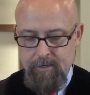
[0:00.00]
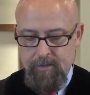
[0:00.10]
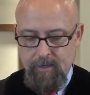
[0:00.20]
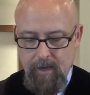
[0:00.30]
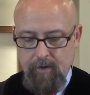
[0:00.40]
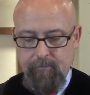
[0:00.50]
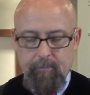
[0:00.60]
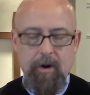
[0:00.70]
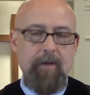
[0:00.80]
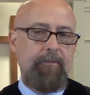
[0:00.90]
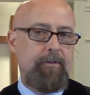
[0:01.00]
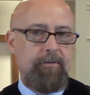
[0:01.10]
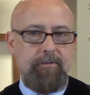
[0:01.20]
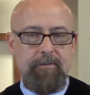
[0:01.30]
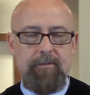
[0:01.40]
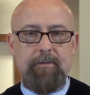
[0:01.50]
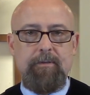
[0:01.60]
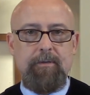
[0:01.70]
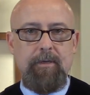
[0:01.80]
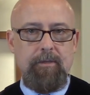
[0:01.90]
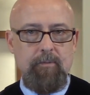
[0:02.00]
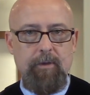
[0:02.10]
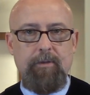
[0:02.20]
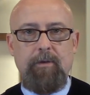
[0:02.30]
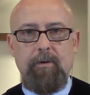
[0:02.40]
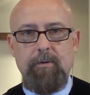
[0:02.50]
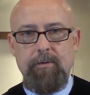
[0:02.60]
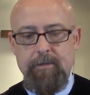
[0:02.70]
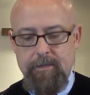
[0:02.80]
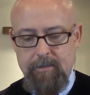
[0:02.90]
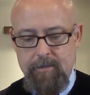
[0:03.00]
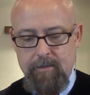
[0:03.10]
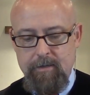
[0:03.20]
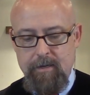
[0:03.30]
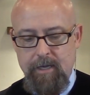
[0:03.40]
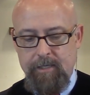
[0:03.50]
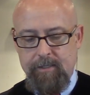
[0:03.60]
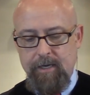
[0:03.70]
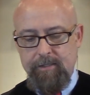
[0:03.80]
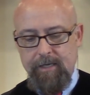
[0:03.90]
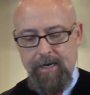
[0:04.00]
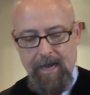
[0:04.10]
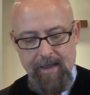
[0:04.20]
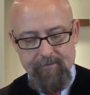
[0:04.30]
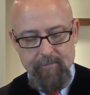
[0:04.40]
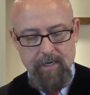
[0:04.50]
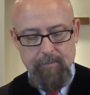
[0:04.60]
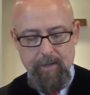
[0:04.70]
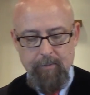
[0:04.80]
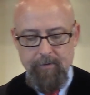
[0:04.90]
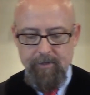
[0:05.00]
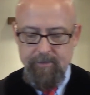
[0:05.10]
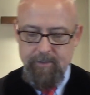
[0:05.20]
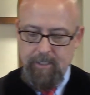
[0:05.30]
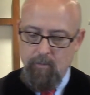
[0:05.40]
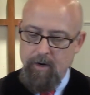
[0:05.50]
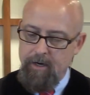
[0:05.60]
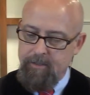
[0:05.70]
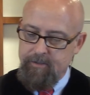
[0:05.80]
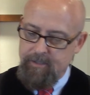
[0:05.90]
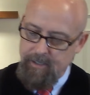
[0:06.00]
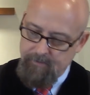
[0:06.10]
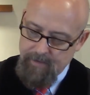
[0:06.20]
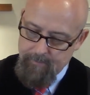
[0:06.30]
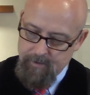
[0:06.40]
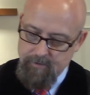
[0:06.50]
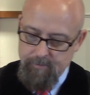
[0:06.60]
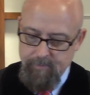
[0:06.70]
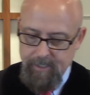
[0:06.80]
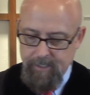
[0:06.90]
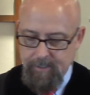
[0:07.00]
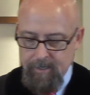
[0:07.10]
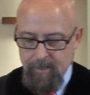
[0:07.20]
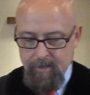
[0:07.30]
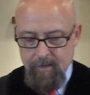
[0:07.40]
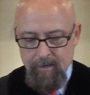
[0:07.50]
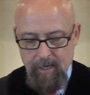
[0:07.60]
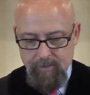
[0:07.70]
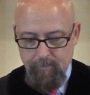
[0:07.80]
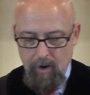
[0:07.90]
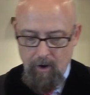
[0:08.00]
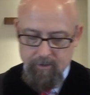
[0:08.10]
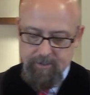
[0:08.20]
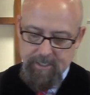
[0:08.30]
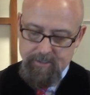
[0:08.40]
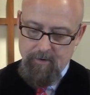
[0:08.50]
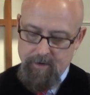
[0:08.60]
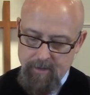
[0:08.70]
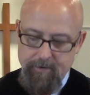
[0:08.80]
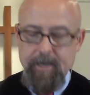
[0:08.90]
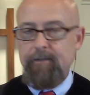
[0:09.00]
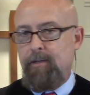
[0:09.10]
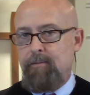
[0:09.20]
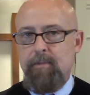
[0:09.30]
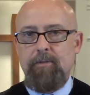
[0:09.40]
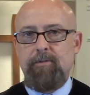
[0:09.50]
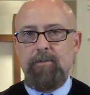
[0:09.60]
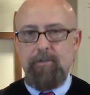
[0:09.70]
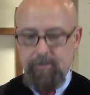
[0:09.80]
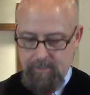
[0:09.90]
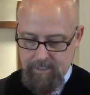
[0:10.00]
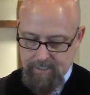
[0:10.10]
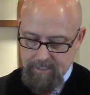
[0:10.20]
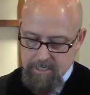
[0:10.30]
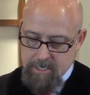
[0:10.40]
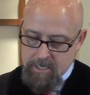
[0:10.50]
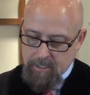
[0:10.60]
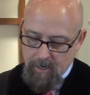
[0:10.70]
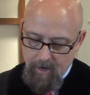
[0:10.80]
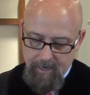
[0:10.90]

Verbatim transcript: The God of the prophets is with you. He says, And I have many people in this city. What an incentive that must have been as Paul stays on another 18 months in the city, that God